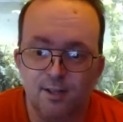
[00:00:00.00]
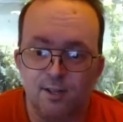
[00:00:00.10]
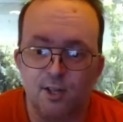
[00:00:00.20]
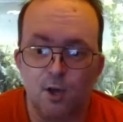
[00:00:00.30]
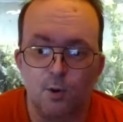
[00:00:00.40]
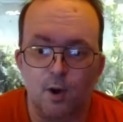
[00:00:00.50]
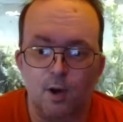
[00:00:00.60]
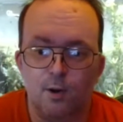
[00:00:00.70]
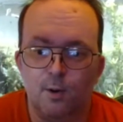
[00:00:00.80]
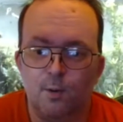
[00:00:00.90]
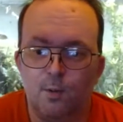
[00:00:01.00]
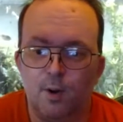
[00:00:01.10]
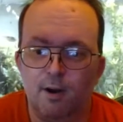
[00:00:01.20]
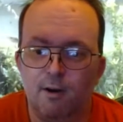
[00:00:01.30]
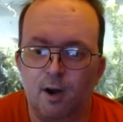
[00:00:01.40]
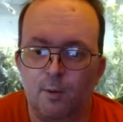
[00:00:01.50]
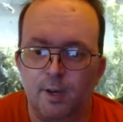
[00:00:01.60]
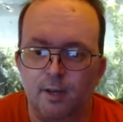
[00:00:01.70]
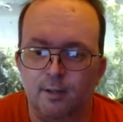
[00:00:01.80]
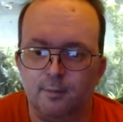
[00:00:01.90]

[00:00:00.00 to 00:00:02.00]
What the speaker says: So, where are we?